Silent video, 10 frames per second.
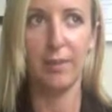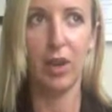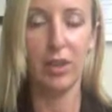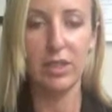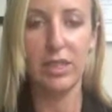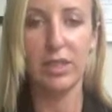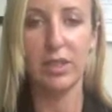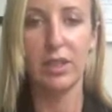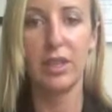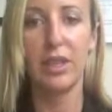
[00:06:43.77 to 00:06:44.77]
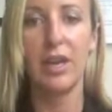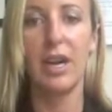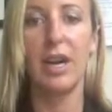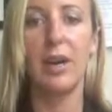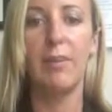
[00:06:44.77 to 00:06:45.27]
volunteer
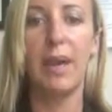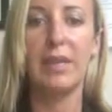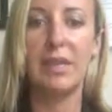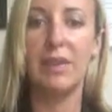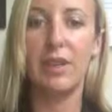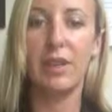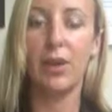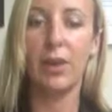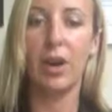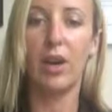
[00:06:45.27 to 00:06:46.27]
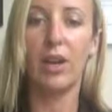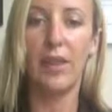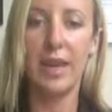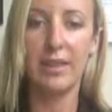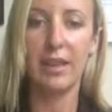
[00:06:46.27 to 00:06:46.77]
activity going on
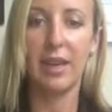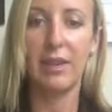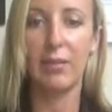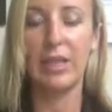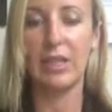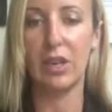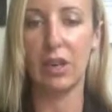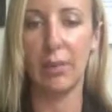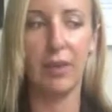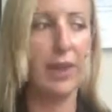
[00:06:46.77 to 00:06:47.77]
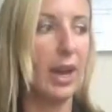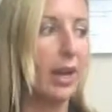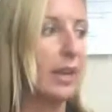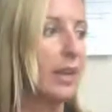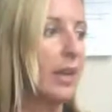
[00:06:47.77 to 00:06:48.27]
that site, and we can talk about
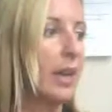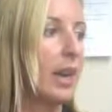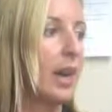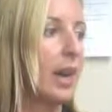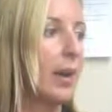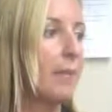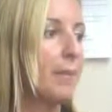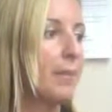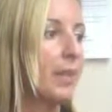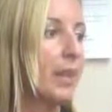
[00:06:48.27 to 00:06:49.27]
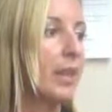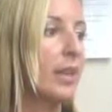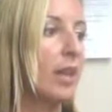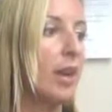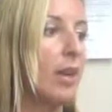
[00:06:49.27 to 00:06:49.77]
that.
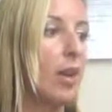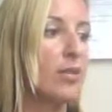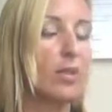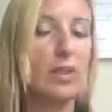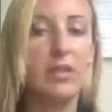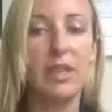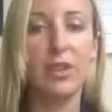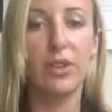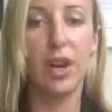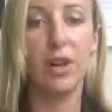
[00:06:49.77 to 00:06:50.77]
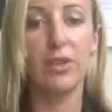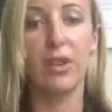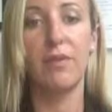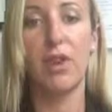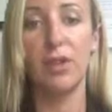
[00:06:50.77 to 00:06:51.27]
Also listing your cause
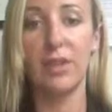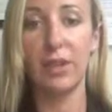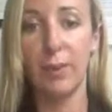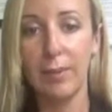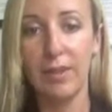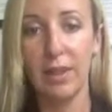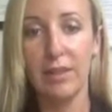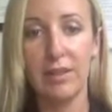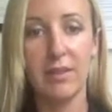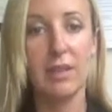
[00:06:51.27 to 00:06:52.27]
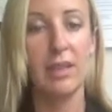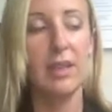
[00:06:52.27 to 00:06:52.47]
on volunteer websites